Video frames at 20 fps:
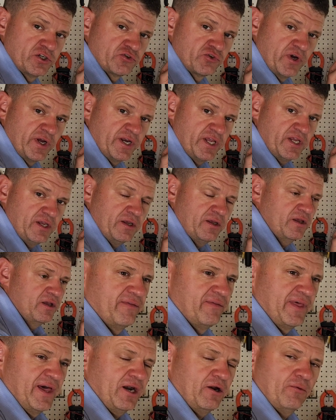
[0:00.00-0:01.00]
is running,
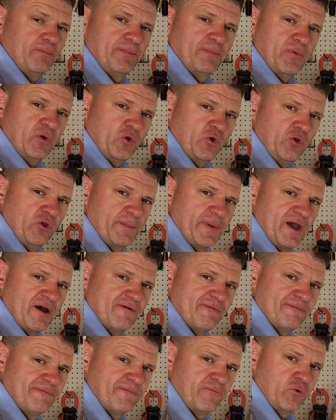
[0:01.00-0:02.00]
that'll pull
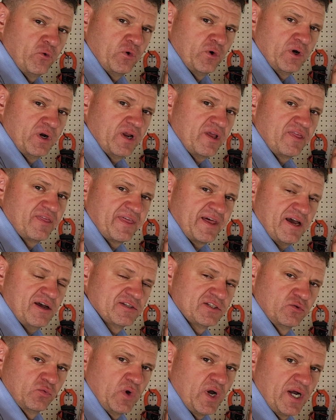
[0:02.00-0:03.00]
about
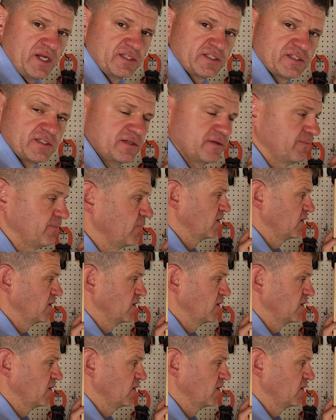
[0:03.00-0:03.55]
4,000 watts.